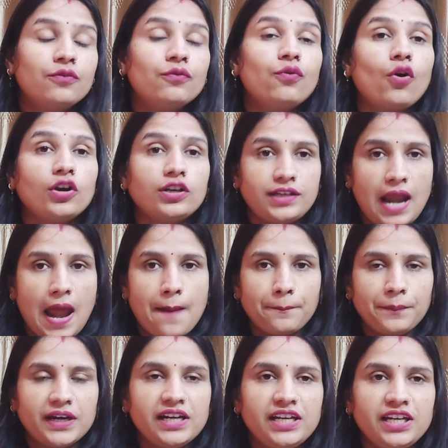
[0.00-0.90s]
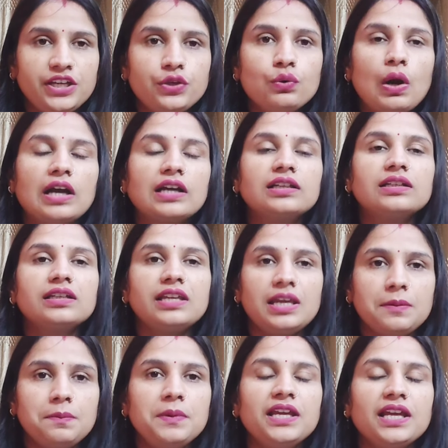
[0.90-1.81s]
For temporary you are
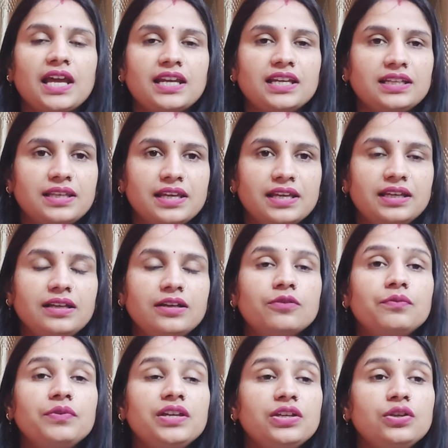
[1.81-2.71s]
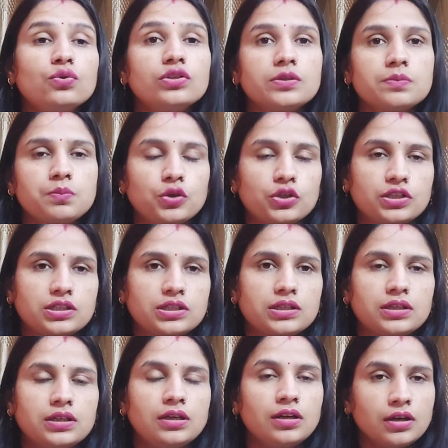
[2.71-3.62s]
keeping anything, we use put.
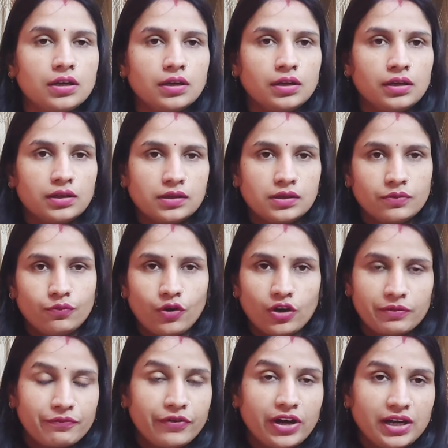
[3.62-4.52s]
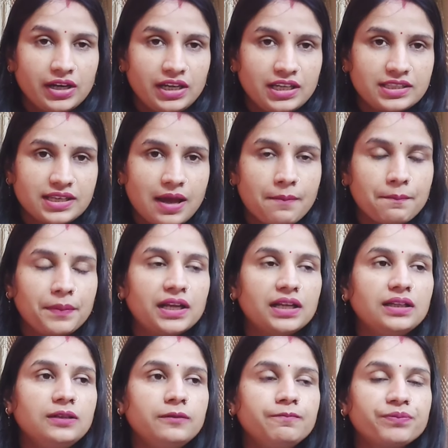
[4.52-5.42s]
For one
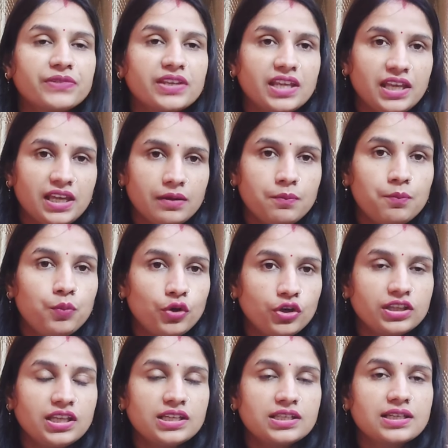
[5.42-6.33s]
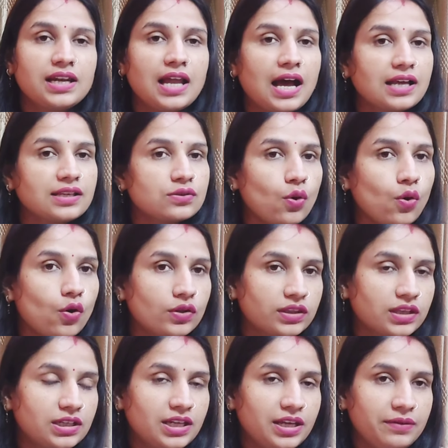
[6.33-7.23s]
example, put this glass on
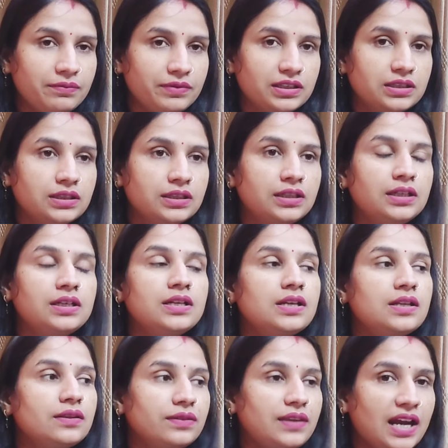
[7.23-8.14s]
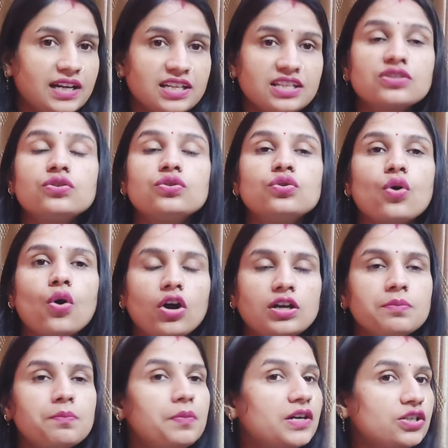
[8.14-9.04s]
the table. That is
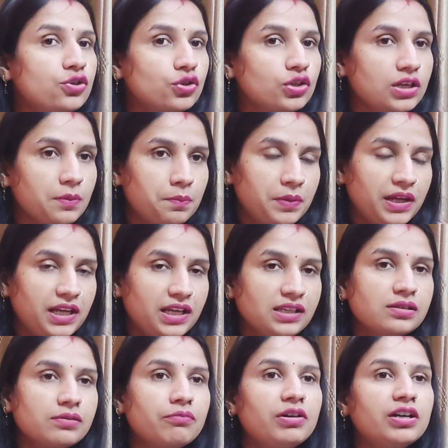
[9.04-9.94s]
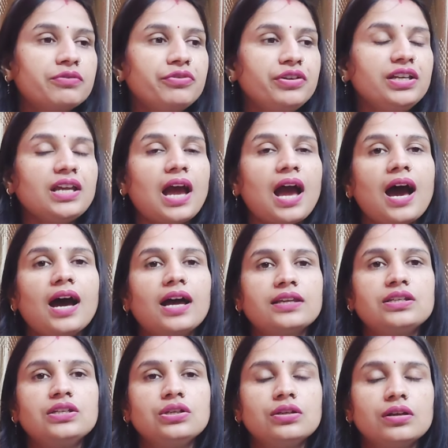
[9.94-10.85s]
not particular place, but we
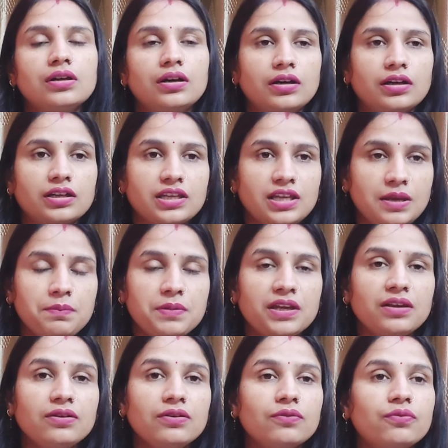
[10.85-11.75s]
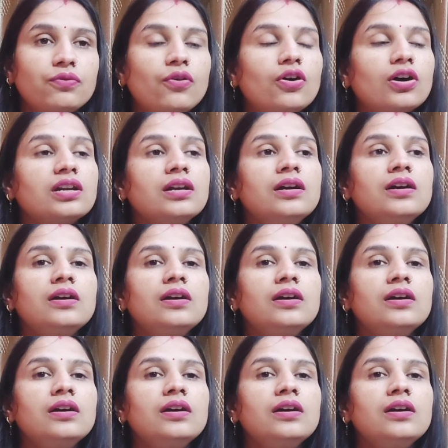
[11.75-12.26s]
are keeping for